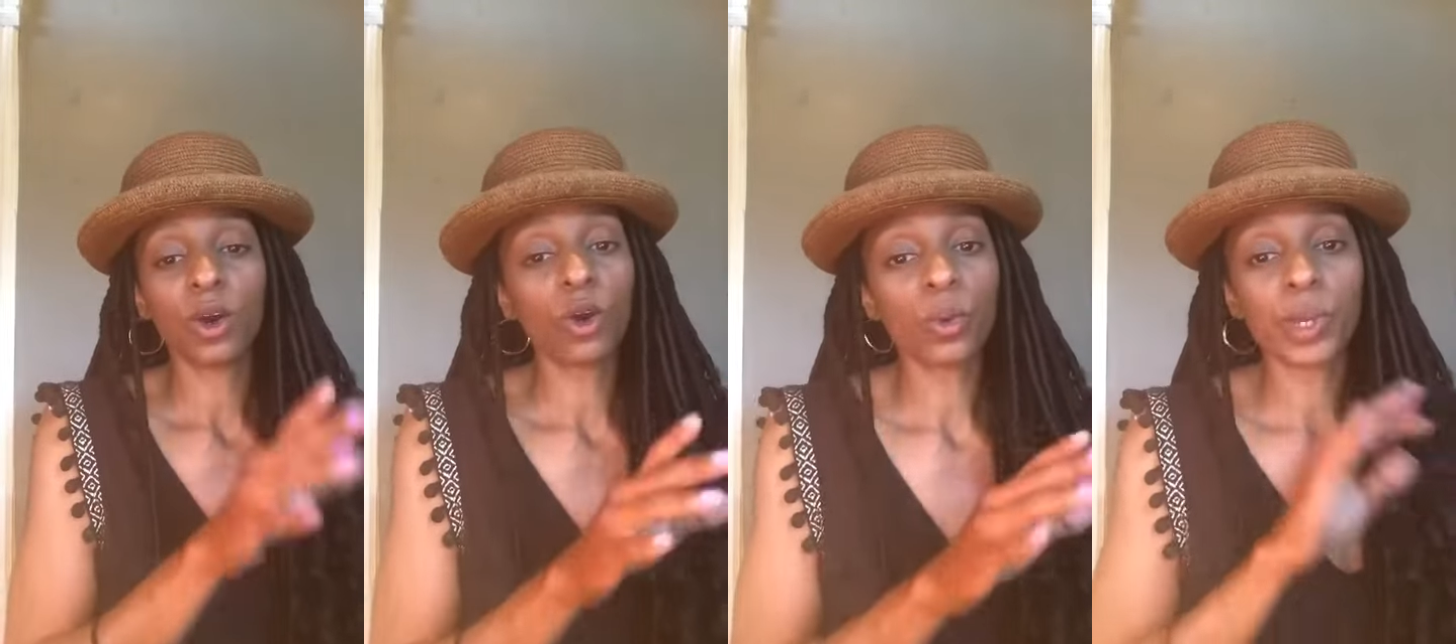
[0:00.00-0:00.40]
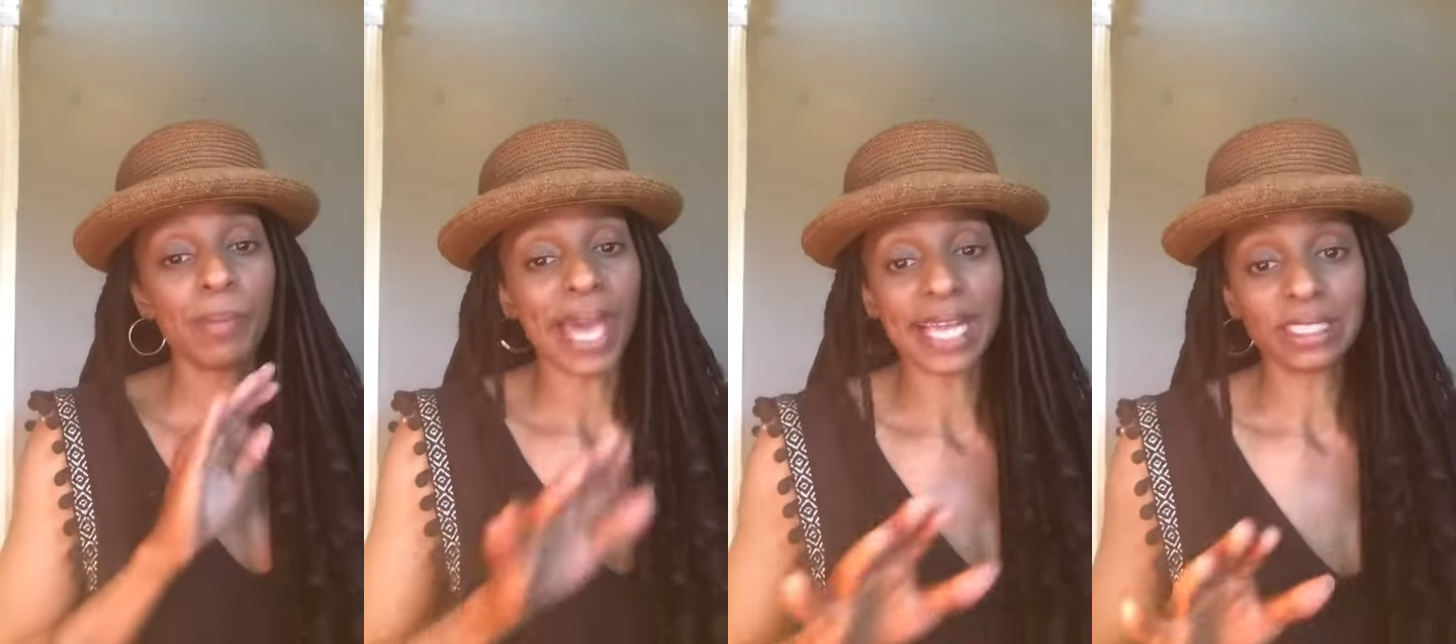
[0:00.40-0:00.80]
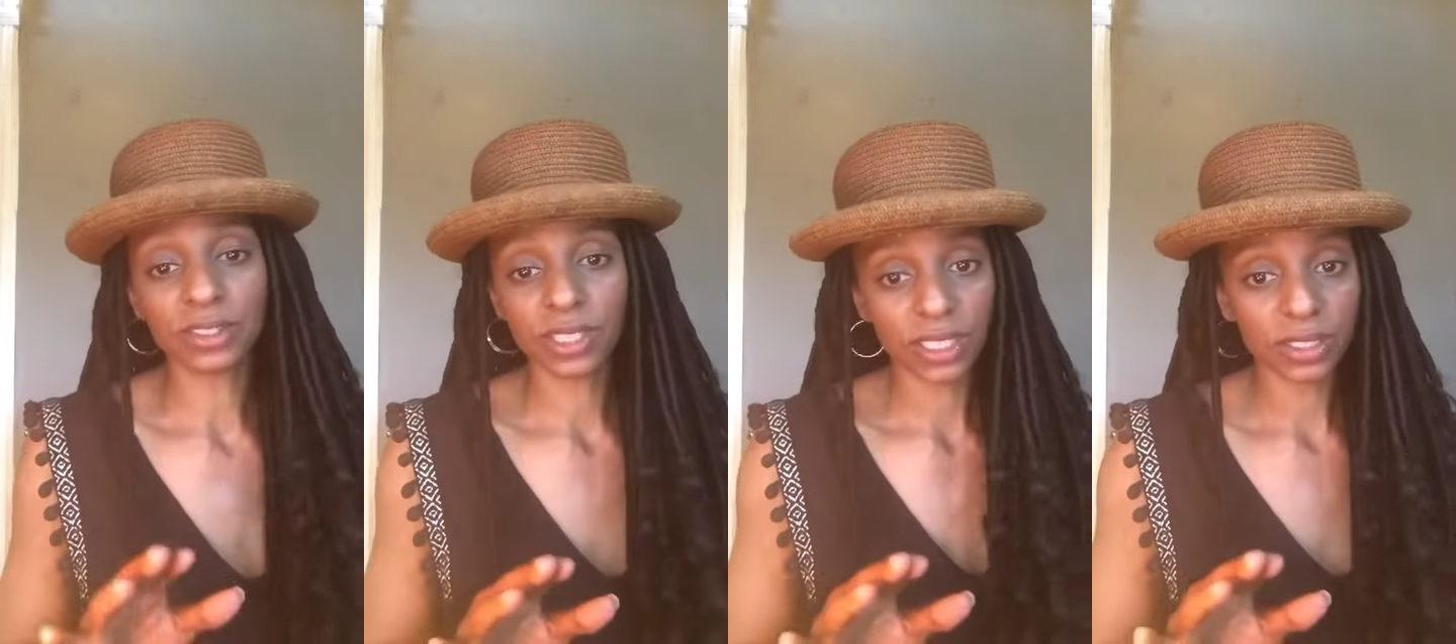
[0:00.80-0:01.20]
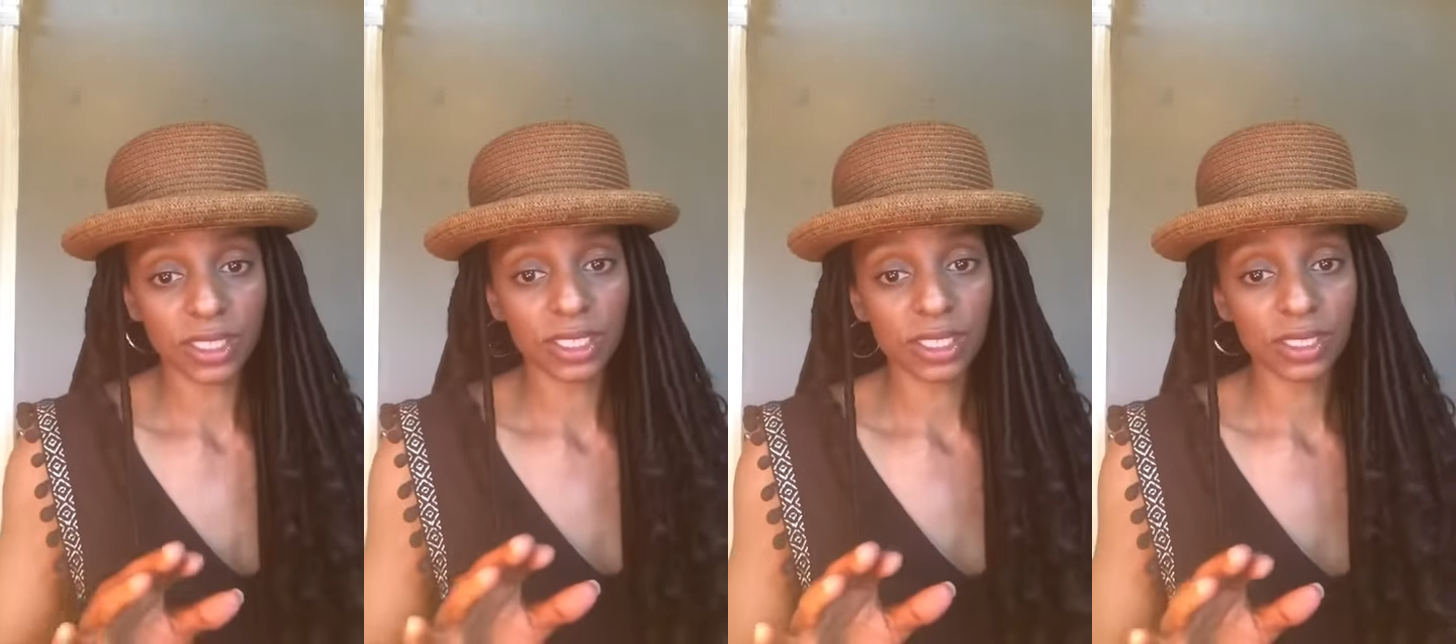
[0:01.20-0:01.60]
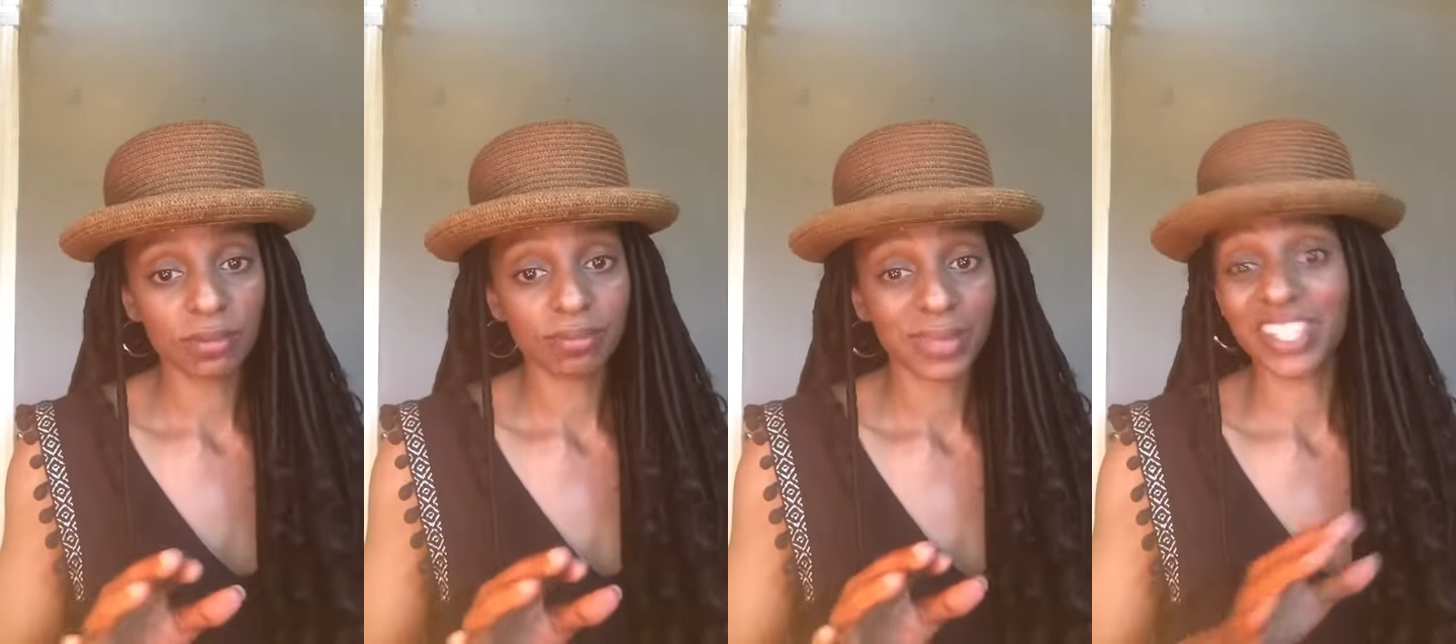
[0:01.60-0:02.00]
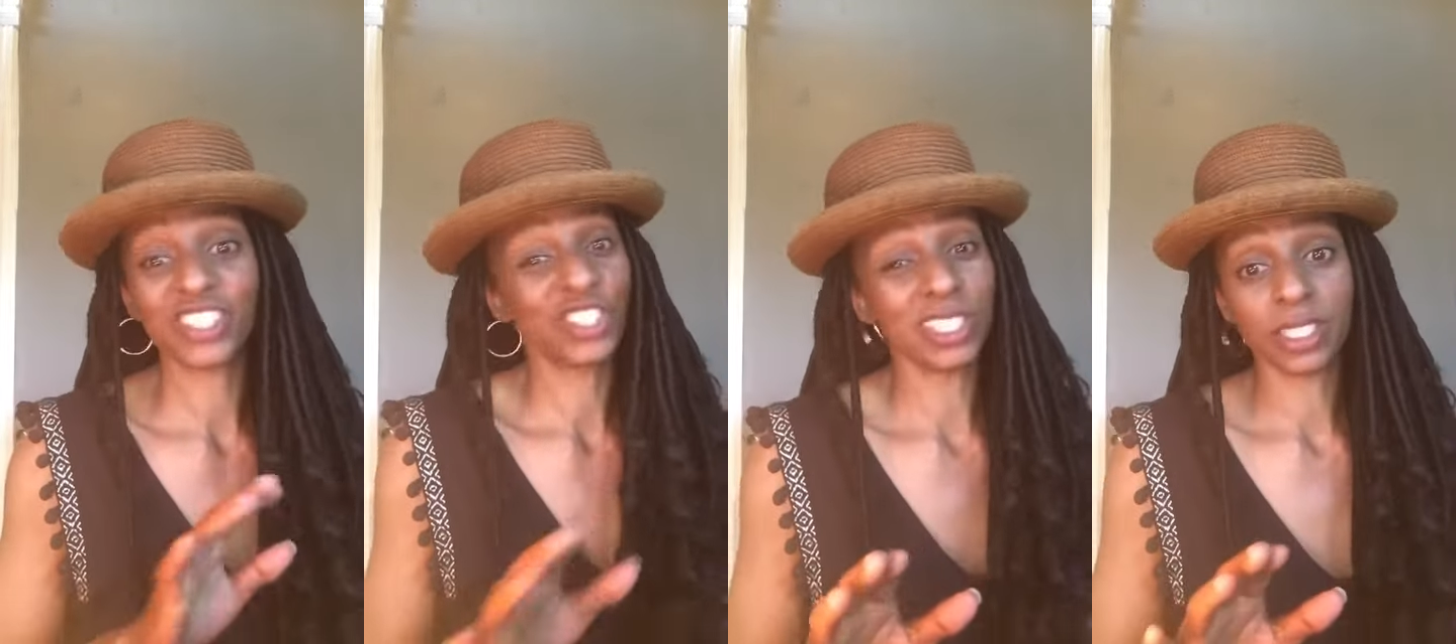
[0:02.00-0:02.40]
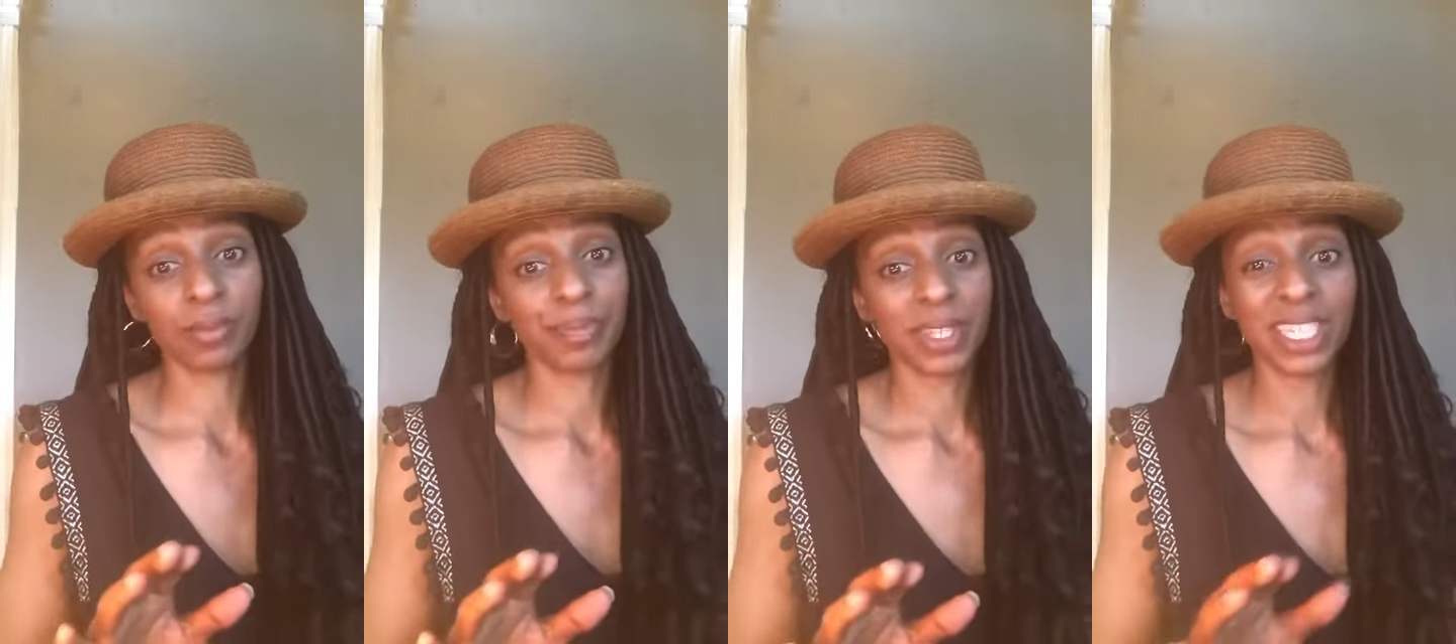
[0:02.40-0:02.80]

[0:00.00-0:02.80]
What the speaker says: whole remastered series is good,